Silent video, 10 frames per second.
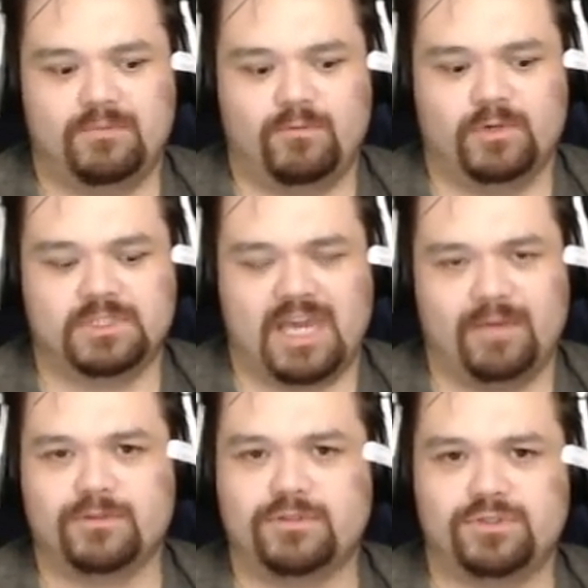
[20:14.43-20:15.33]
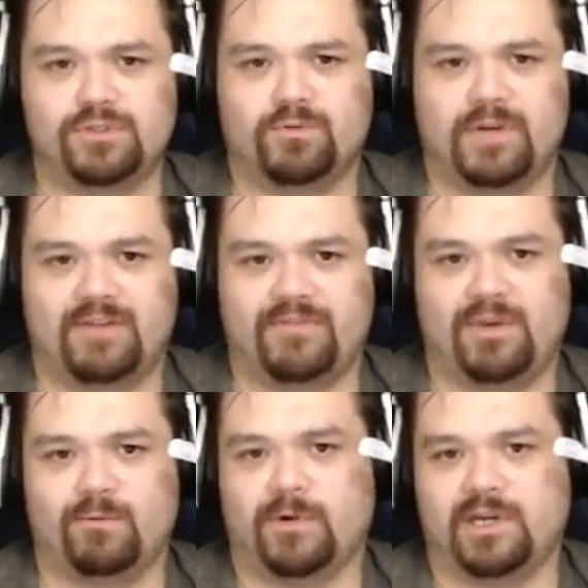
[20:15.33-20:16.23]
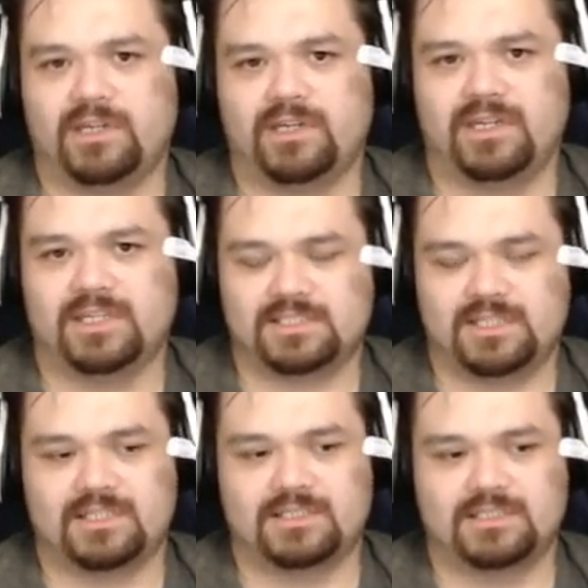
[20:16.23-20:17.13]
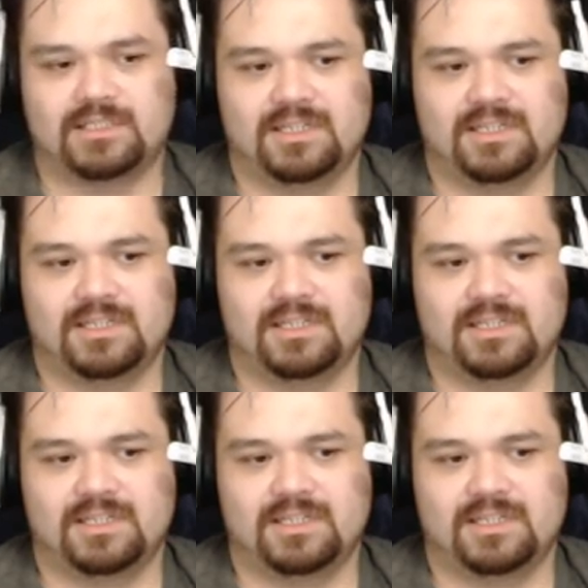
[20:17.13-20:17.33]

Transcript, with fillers: was able to do whatever he wanted in a sense